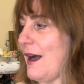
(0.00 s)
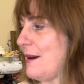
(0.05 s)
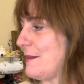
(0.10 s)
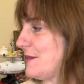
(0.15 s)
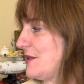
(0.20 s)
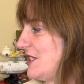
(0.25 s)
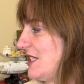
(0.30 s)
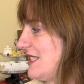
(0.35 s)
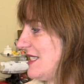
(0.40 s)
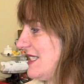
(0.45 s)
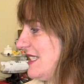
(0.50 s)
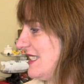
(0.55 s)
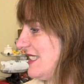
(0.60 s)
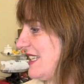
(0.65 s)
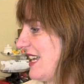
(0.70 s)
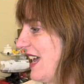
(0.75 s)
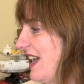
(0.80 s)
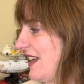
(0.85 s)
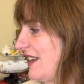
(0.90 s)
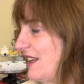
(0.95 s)
Just in
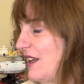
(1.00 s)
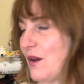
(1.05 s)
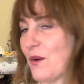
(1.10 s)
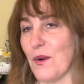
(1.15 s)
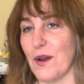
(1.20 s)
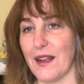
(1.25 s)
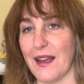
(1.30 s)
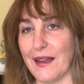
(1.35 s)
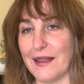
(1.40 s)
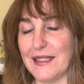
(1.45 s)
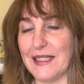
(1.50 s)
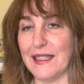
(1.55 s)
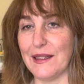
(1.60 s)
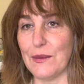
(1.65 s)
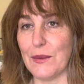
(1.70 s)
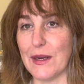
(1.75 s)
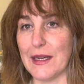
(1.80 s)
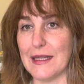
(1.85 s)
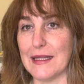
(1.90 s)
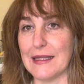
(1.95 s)
tatting, what I did
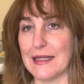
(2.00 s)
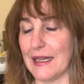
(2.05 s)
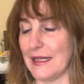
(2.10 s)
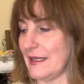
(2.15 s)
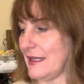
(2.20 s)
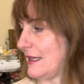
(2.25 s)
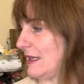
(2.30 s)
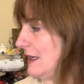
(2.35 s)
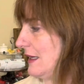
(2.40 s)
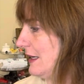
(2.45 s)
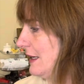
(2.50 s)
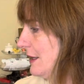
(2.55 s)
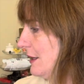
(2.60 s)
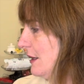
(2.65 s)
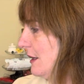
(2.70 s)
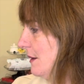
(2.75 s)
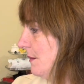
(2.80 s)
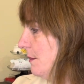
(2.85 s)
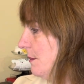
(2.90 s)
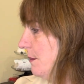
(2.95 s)
was I did a lot
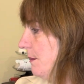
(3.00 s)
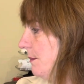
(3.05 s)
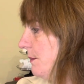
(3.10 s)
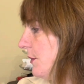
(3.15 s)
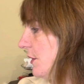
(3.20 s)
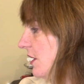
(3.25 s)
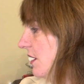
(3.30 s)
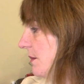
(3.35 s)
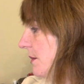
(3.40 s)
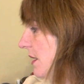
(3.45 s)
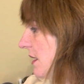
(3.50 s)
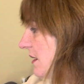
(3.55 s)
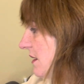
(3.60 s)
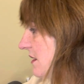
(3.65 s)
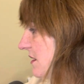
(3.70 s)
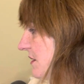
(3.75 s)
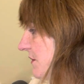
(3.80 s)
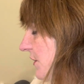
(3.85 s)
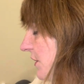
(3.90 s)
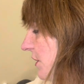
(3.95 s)
of
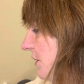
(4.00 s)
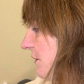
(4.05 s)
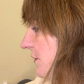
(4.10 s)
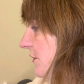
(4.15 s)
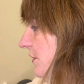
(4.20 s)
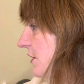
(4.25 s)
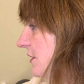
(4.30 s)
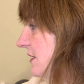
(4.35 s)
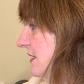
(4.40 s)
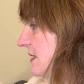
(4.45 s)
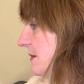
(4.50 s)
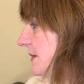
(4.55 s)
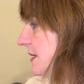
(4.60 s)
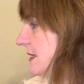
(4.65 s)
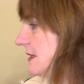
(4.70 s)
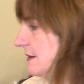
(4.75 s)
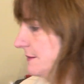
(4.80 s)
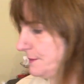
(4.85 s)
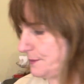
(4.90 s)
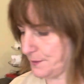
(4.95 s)
bookmarks for Christmas
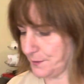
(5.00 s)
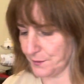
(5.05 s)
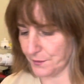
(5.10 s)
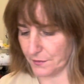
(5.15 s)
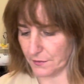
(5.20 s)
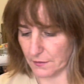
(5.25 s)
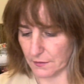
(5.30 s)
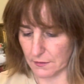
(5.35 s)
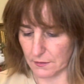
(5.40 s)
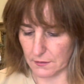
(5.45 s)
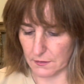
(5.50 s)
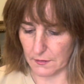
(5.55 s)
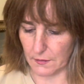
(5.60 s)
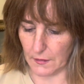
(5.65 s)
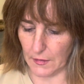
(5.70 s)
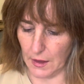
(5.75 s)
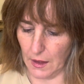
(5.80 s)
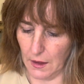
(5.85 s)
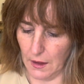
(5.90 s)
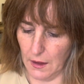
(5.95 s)

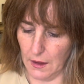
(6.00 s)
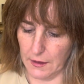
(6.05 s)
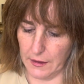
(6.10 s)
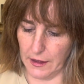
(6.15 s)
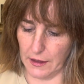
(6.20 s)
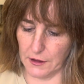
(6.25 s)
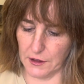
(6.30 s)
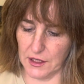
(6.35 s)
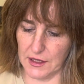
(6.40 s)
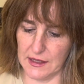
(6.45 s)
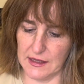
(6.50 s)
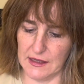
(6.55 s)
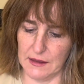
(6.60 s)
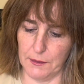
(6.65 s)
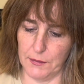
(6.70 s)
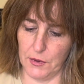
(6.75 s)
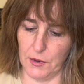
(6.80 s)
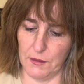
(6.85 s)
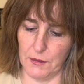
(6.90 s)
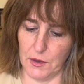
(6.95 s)
that are just
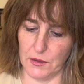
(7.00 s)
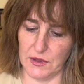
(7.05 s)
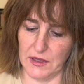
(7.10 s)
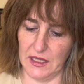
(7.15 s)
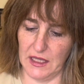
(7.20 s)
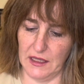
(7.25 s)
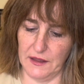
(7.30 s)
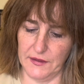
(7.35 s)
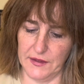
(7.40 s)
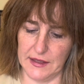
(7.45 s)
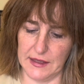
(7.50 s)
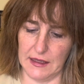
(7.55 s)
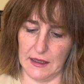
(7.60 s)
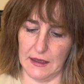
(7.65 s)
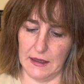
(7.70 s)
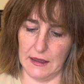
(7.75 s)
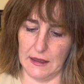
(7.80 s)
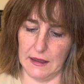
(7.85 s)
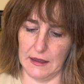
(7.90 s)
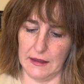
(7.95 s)
simple motifs
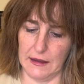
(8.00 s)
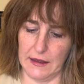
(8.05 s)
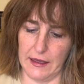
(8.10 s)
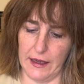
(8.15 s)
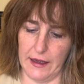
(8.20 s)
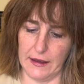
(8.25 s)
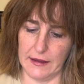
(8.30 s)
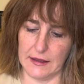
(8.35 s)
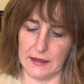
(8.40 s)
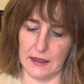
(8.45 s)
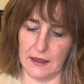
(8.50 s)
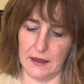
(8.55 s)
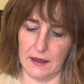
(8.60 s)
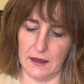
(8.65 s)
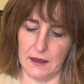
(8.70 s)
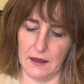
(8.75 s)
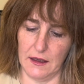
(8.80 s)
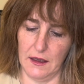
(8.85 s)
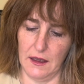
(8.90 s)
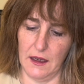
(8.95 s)

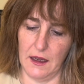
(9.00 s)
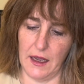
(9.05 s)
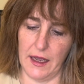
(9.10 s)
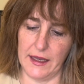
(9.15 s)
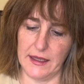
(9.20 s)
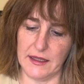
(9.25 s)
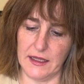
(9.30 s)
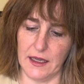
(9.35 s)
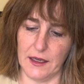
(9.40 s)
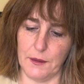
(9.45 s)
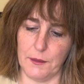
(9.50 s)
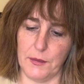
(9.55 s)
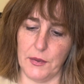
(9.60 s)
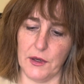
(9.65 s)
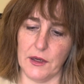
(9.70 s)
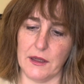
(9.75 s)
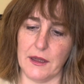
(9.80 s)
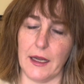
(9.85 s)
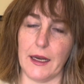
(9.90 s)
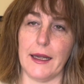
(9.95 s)
that I'd done a
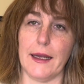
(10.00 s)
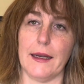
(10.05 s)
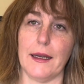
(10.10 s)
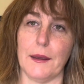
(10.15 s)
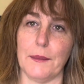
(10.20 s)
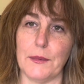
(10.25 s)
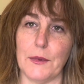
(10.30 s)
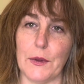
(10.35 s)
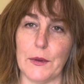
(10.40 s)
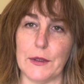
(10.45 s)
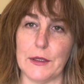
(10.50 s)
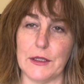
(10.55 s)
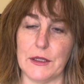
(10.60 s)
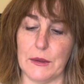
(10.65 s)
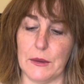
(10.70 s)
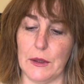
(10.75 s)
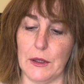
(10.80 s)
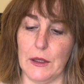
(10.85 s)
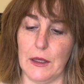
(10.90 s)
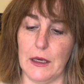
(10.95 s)
book that I had uploaded to
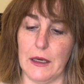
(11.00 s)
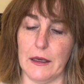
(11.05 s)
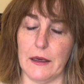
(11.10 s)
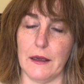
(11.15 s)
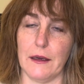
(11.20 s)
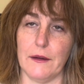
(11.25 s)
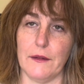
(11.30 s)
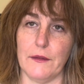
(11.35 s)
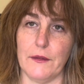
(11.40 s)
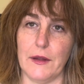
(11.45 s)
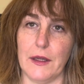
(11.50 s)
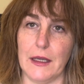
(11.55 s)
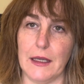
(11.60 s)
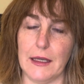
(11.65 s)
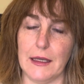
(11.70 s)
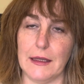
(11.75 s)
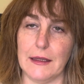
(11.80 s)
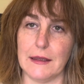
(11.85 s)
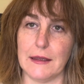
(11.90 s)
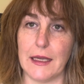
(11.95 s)
a lot of
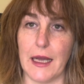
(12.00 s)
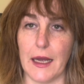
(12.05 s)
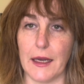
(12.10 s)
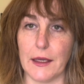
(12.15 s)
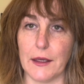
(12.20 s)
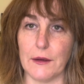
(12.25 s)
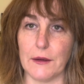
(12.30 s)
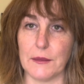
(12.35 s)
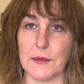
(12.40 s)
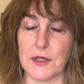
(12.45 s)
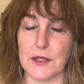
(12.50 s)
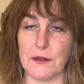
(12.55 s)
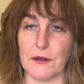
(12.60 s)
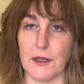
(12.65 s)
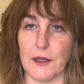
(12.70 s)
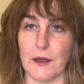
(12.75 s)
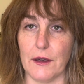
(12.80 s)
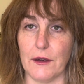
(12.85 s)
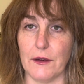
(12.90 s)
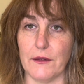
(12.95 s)
the tatting groups during
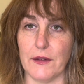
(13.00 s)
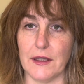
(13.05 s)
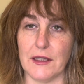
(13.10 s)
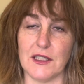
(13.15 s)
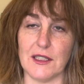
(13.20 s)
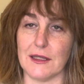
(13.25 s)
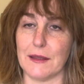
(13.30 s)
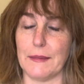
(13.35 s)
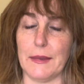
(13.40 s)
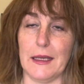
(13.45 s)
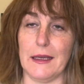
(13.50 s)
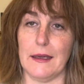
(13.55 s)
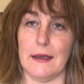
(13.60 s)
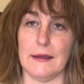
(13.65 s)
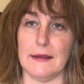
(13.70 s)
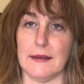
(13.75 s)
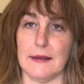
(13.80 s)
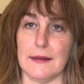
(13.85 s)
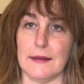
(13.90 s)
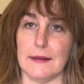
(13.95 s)
COVID, just
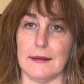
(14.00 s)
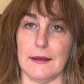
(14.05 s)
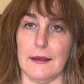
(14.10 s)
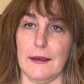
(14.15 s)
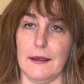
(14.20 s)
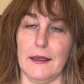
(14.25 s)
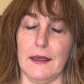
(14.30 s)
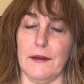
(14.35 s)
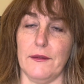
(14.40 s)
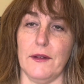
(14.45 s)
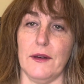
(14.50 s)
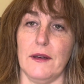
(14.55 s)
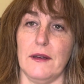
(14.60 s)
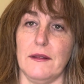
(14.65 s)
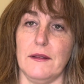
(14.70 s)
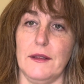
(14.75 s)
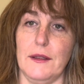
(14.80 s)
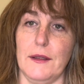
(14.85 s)
because I never,